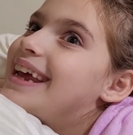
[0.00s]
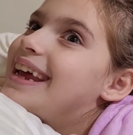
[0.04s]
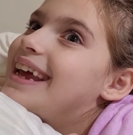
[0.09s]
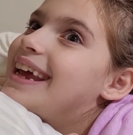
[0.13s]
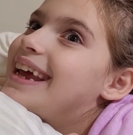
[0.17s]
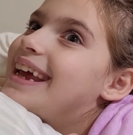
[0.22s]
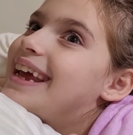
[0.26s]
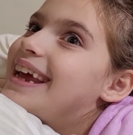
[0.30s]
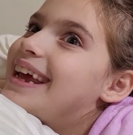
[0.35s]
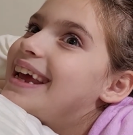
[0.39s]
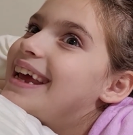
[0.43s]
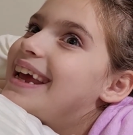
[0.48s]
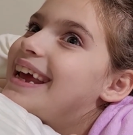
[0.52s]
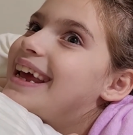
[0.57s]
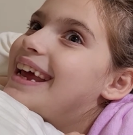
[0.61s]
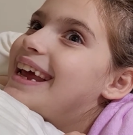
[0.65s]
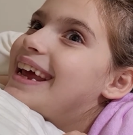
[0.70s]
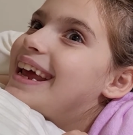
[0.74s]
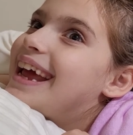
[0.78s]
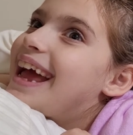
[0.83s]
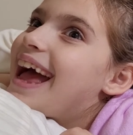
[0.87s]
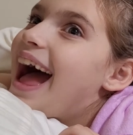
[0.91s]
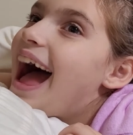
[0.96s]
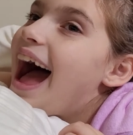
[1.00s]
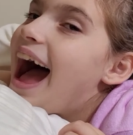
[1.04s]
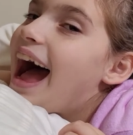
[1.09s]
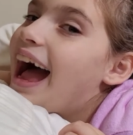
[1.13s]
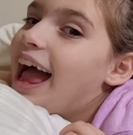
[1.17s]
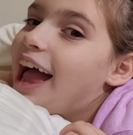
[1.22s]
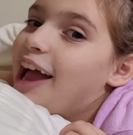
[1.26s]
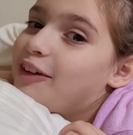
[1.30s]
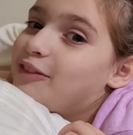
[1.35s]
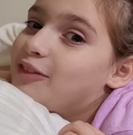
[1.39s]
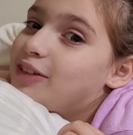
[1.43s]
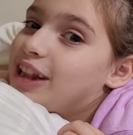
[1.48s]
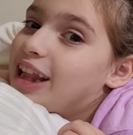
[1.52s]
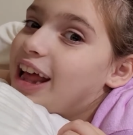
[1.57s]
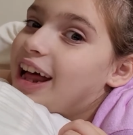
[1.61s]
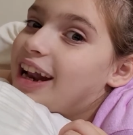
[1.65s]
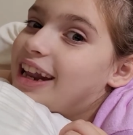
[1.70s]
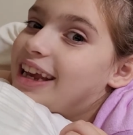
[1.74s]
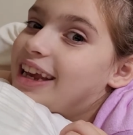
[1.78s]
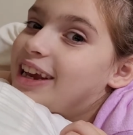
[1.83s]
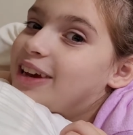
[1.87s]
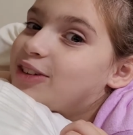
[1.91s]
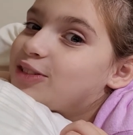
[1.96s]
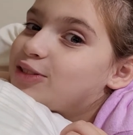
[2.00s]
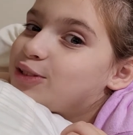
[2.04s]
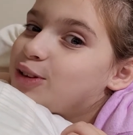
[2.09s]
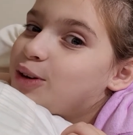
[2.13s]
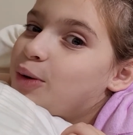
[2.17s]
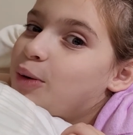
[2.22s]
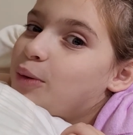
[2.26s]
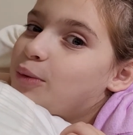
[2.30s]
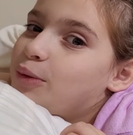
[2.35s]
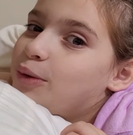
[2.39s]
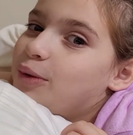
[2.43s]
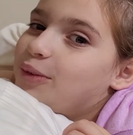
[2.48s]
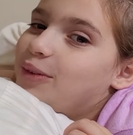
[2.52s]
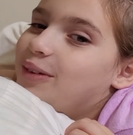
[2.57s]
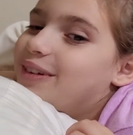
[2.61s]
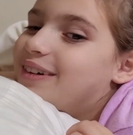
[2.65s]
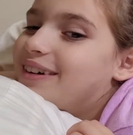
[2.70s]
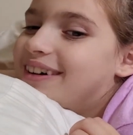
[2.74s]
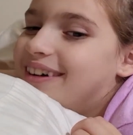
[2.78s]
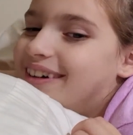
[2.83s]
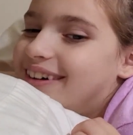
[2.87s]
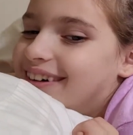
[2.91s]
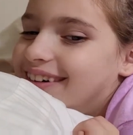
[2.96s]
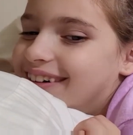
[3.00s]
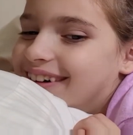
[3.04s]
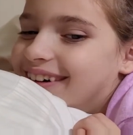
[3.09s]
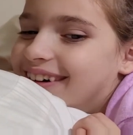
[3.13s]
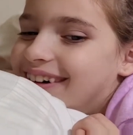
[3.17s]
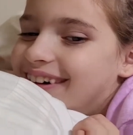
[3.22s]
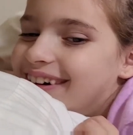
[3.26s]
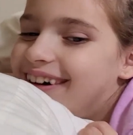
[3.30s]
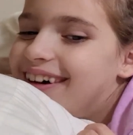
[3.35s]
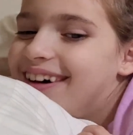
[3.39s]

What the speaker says: as a little kid. I have a lot of years to go, though.